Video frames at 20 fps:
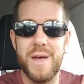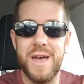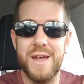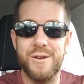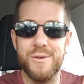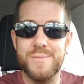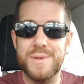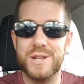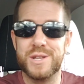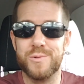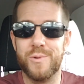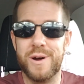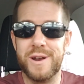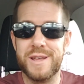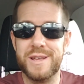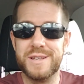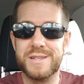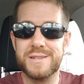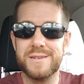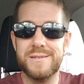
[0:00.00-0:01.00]
in her
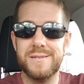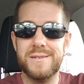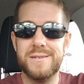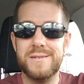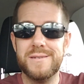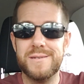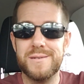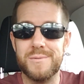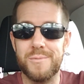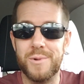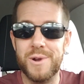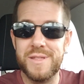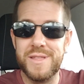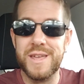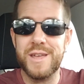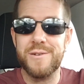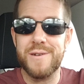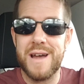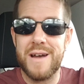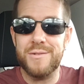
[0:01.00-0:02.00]
mid-20s, what do you
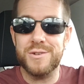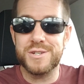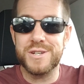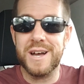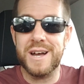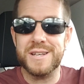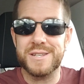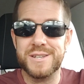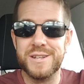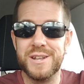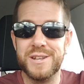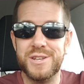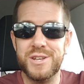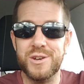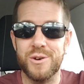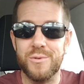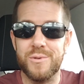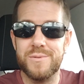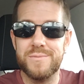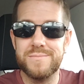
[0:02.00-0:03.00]
think your average guy's gonna
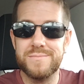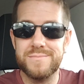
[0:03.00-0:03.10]
do?